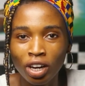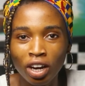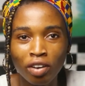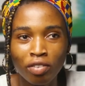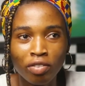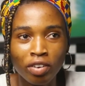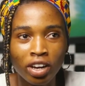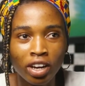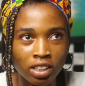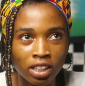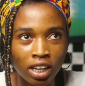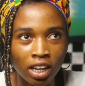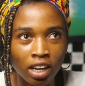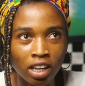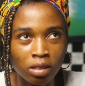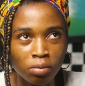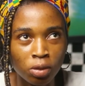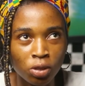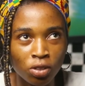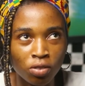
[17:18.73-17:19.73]
A
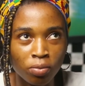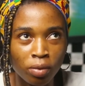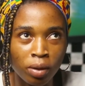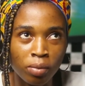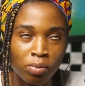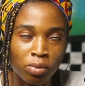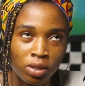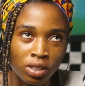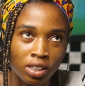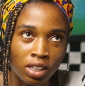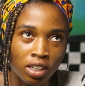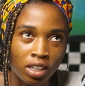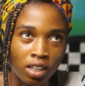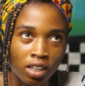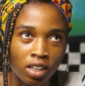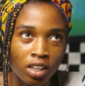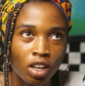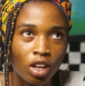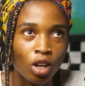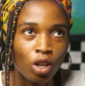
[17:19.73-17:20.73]
classmate of mine posted
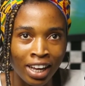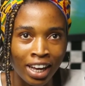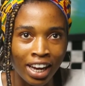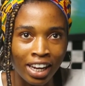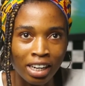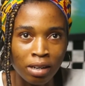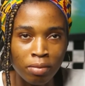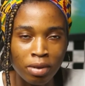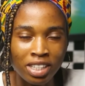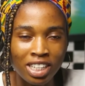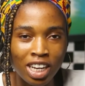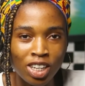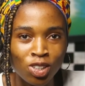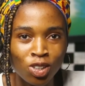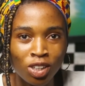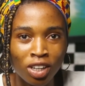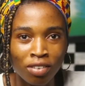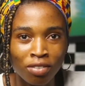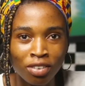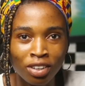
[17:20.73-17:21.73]
it. And then later I
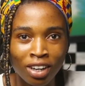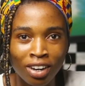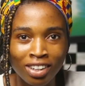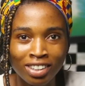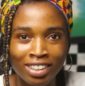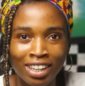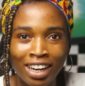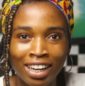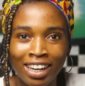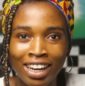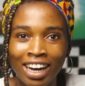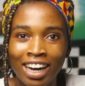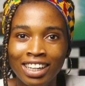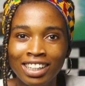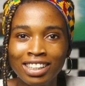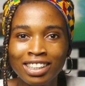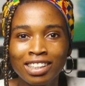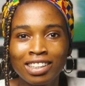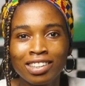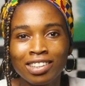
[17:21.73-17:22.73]
saw the video, I was like,
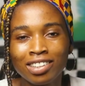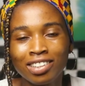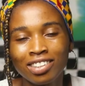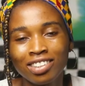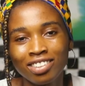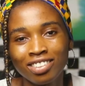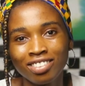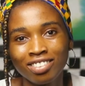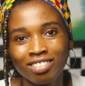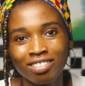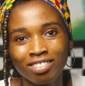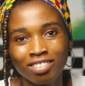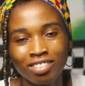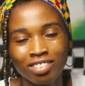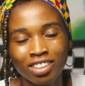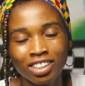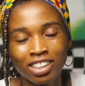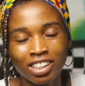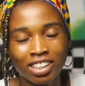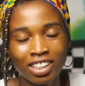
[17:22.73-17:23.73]
this
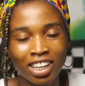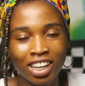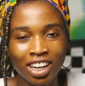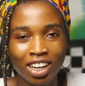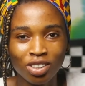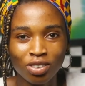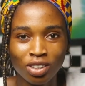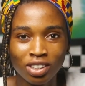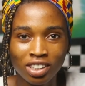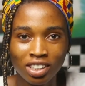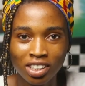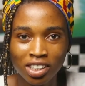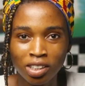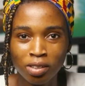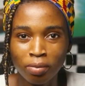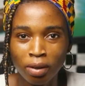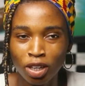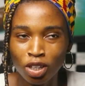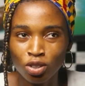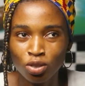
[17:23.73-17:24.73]
is KNUS, this
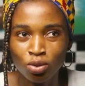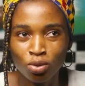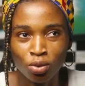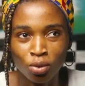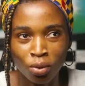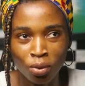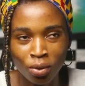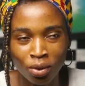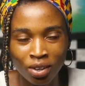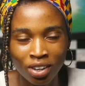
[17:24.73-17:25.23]
is my school.